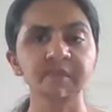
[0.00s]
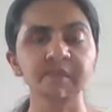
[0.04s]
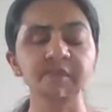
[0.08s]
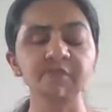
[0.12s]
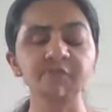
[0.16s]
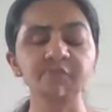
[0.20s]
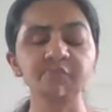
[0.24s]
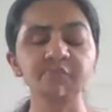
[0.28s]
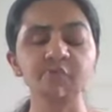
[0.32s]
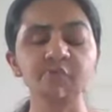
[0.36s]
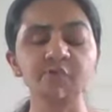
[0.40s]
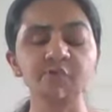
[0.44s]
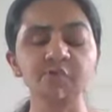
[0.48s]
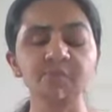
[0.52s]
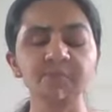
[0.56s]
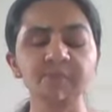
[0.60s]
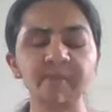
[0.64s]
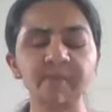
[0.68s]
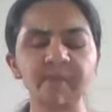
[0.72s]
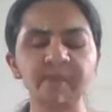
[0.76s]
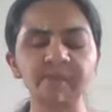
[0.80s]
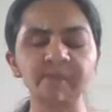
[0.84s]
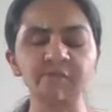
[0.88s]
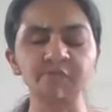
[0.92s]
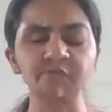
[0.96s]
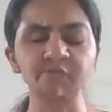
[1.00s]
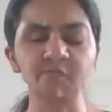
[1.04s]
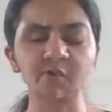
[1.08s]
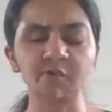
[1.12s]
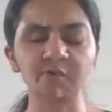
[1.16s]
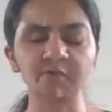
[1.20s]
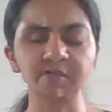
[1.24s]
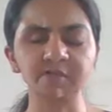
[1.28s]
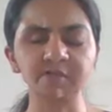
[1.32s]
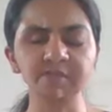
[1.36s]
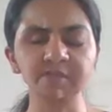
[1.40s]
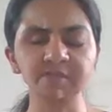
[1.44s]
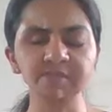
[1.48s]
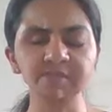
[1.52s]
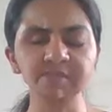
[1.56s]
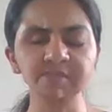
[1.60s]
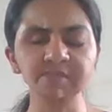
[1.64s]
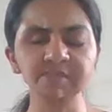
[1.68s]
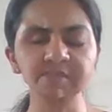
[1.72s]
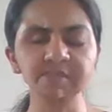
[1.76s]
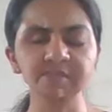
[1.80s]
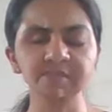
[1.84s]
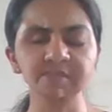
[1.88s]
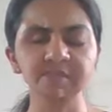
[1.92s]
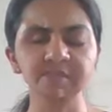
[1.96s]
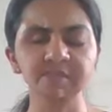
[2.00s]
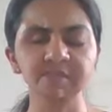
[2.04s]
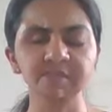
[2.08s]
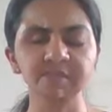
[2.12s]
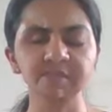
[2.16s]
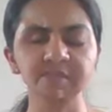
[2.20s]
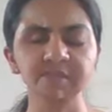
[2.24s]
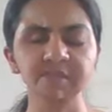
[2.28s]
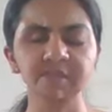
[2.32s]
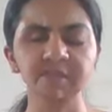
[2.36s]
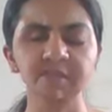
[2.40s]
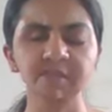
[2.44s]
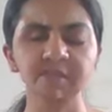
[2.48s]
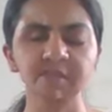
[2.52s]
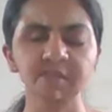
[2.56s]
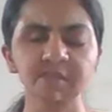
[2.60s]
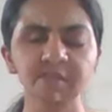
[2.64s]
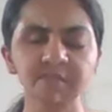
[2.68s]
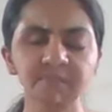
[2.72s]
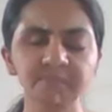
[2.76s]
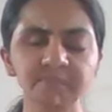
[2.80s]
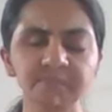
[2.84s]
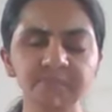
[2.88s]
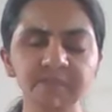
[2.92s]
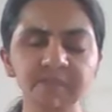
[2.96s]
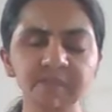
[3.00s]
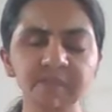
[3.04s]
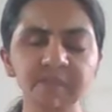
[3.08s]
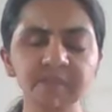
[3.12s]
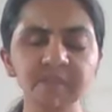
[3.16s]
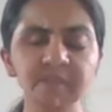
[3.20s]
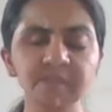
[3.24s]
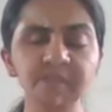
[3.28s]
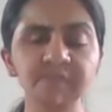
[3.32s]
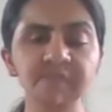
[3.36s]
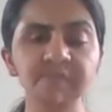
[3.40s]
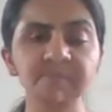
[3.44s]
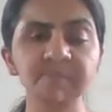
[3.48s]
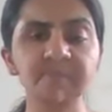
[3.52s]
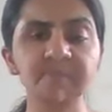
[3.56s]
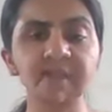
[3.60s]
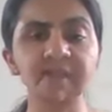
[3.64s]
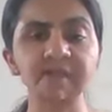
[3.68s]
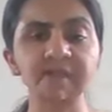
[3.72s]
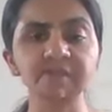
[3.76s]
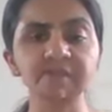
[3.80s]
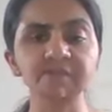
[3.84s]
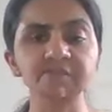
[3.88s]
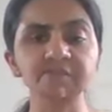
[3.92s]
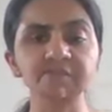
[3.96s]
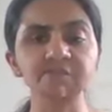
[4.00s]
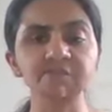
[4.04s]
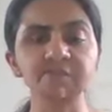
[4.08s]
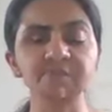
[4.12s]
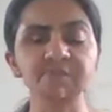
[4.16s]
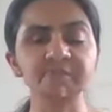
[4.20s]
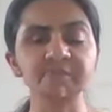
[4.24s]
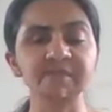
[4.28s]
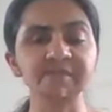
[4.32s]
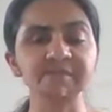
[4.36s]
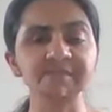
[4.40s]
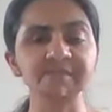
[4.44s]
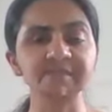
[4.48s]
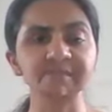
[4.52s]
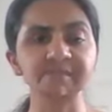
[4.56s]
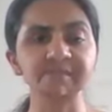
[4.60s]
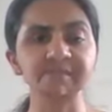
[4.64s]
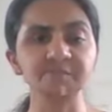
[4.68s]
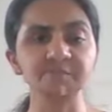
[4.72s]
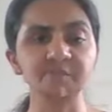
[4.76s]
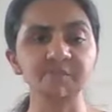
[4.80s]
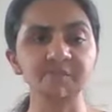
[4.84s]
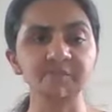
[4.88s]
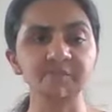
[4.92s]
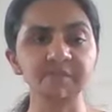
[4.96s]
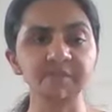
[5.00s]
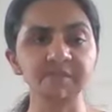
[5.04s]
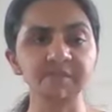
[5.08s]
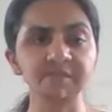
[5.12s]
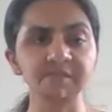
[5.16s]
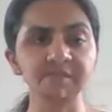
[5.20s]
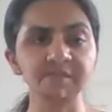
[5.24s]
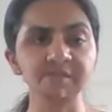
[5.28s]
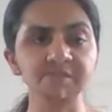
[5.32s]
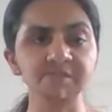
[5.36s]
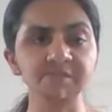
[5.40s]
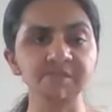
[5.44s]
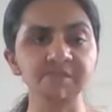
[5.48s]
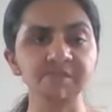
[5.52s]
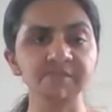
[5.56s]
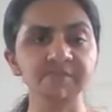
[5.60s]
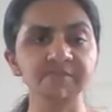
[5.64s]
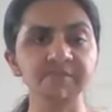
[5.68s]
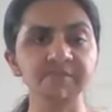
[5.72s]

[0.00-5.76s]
If your mind wanders, bring it back to the present moment